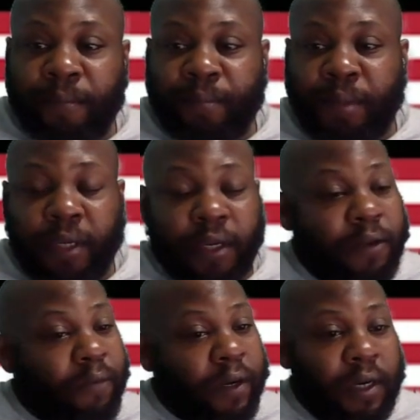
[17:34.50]
Be
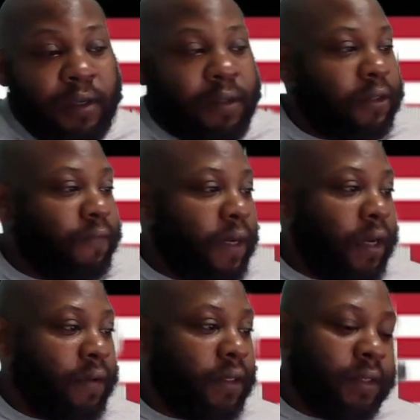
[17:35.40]
aware of your
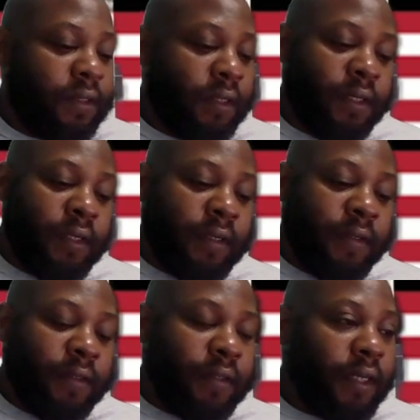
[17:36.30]
surroundings.
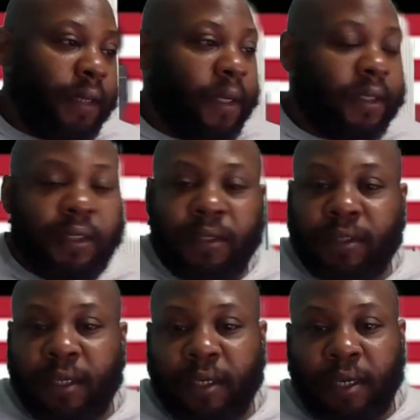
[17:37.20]
Make sure you
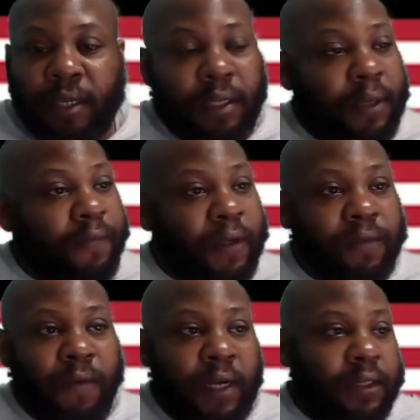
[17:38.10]
take care of your loved ones.
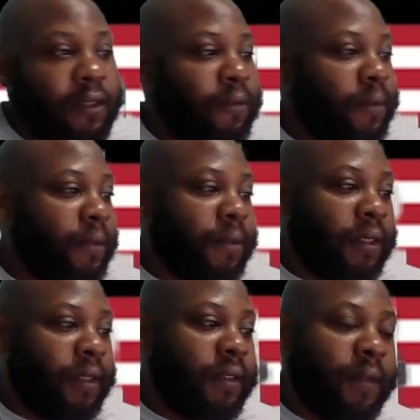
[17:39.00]
Watch over them,
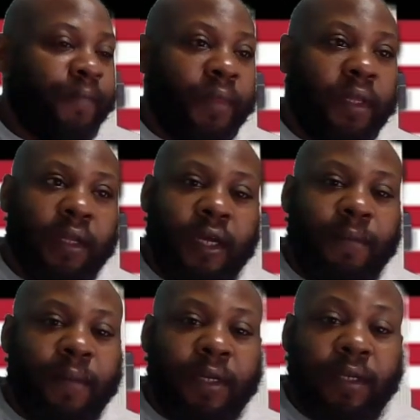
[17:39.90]
because the
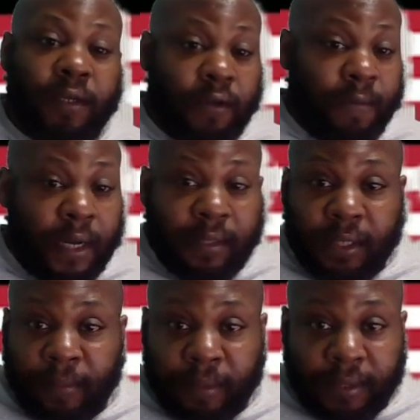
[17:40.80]
government, nobody's
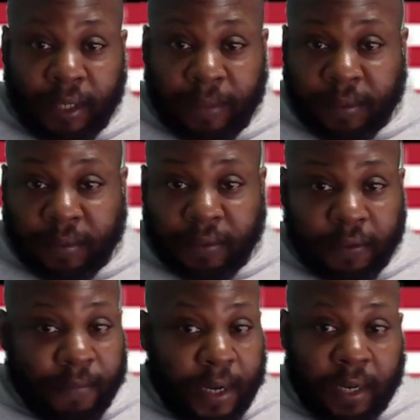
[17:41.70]
come to save us.
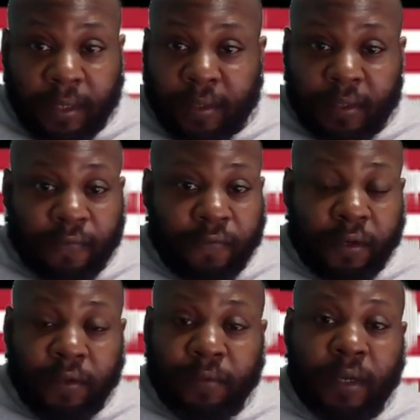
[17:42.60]
Nobody's looking for
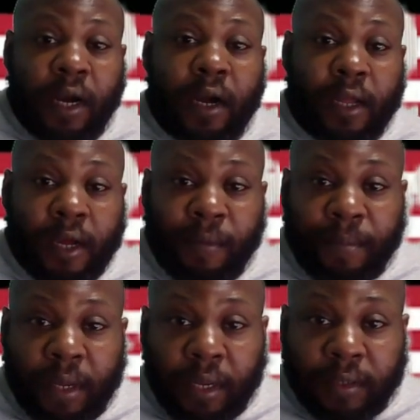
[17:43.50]
you. Our
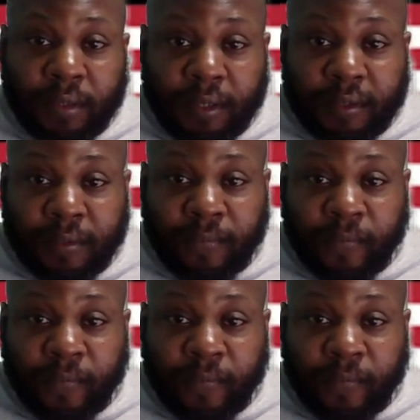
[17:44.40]
government hates us.